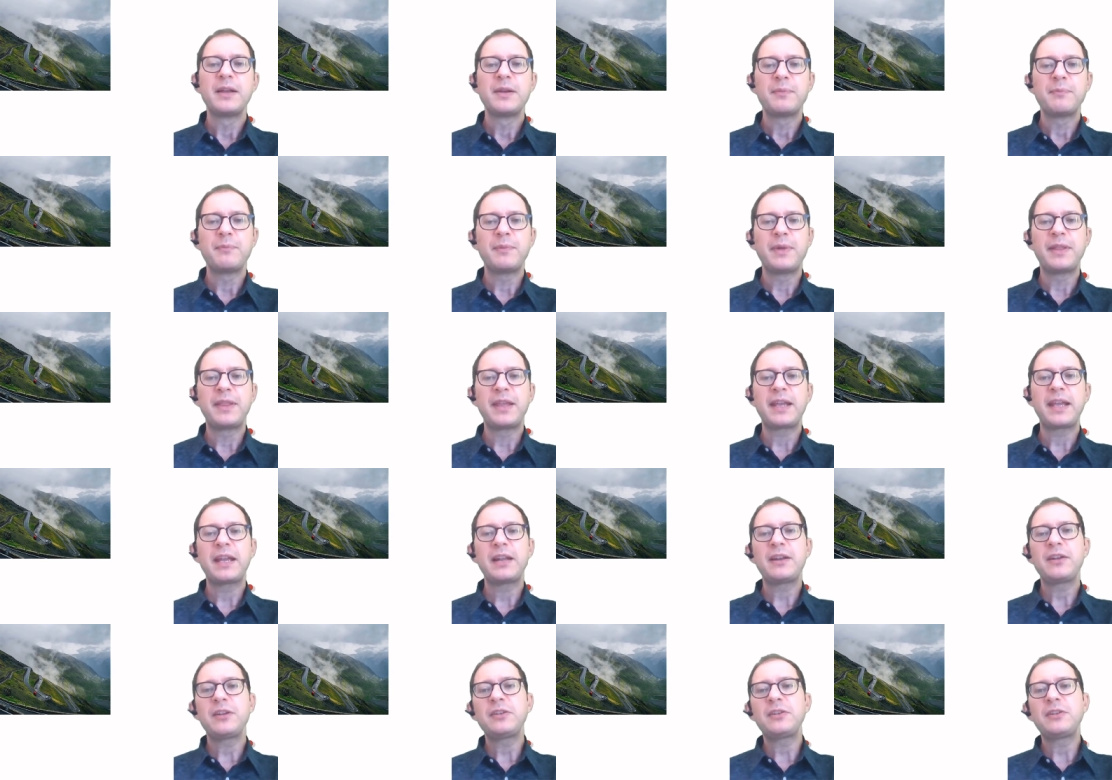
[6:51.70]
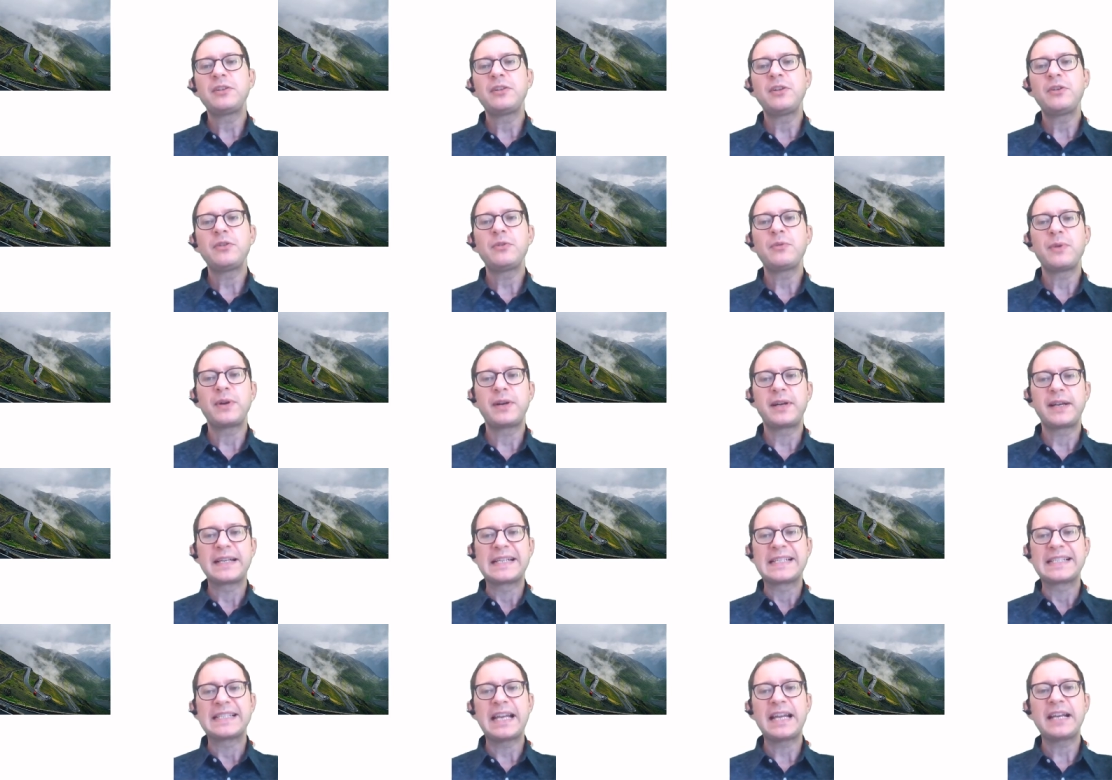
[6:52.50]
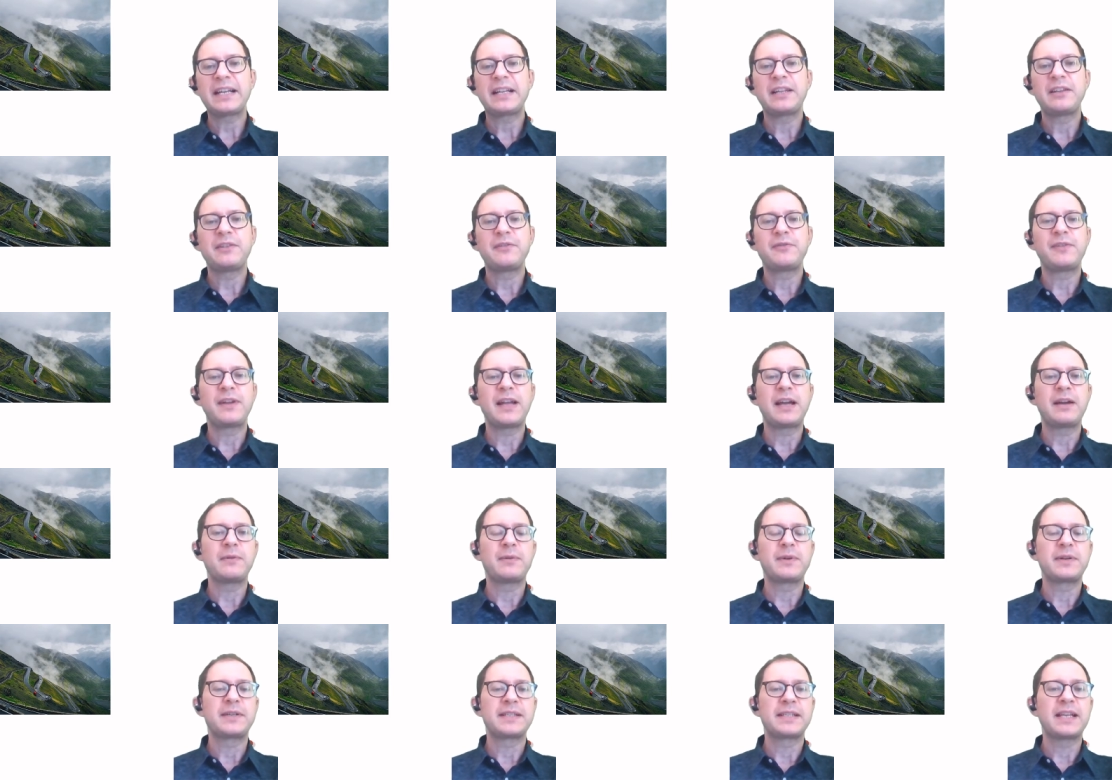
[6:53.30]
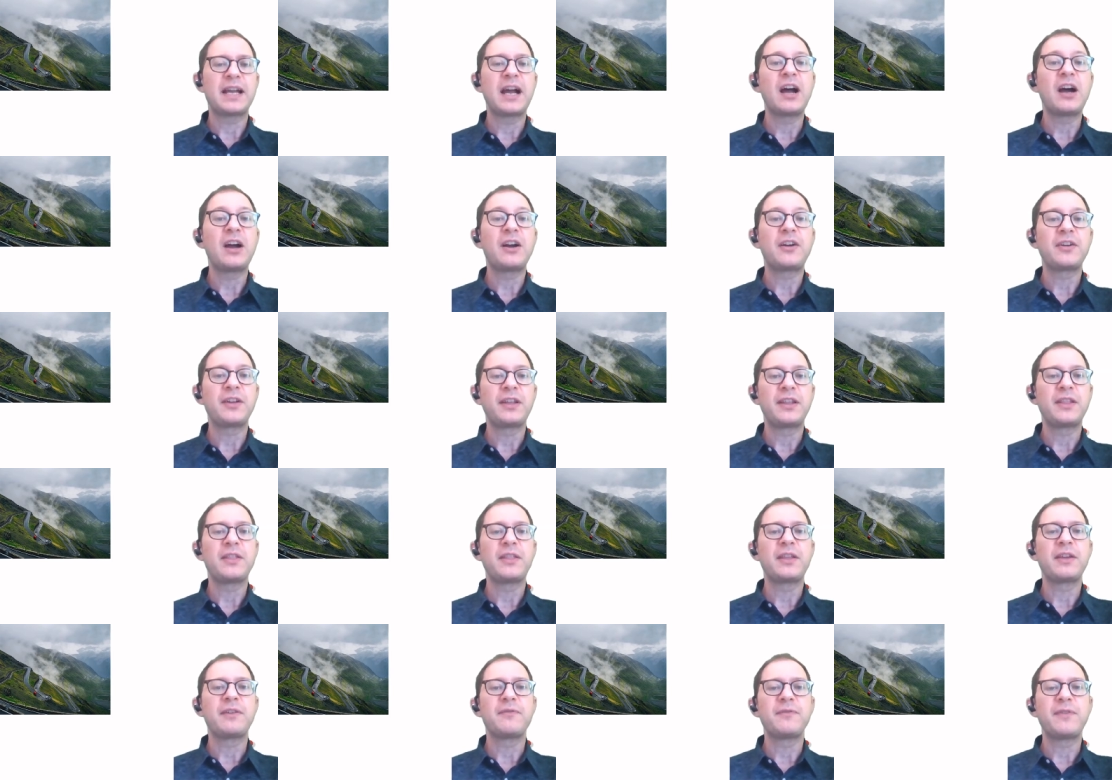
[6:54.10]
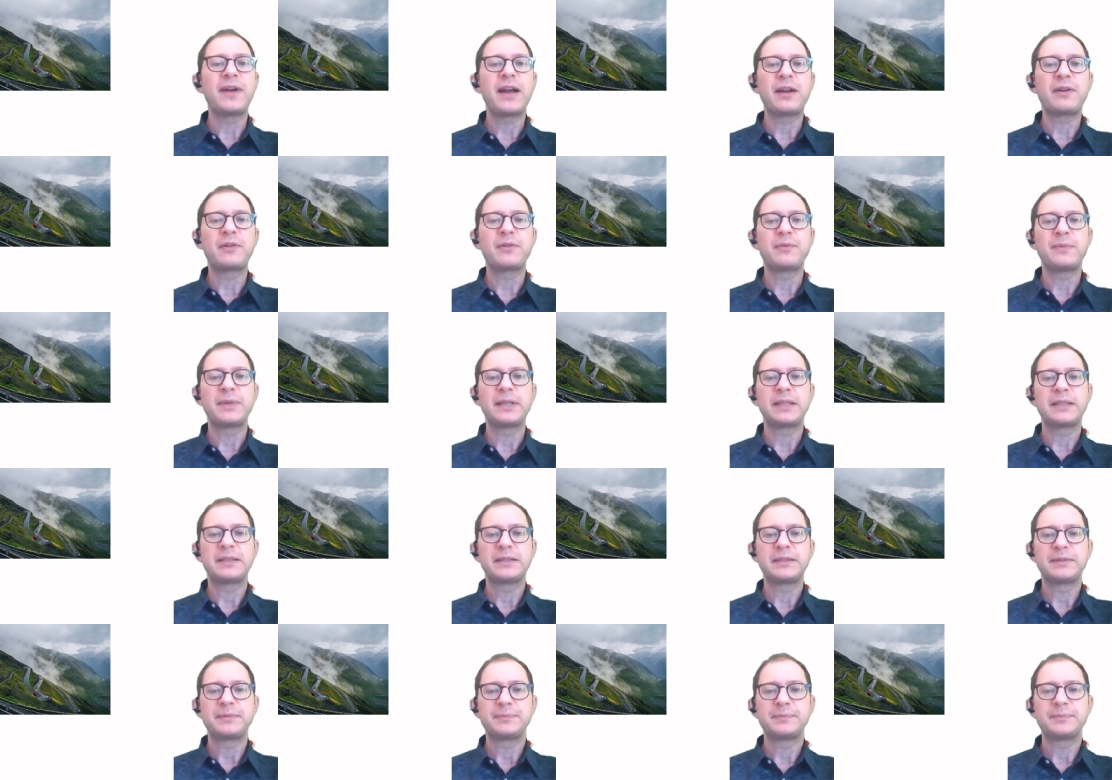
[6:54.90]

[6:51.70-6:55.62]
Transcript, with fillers: But they cannot know where exactly flowers are in the environment.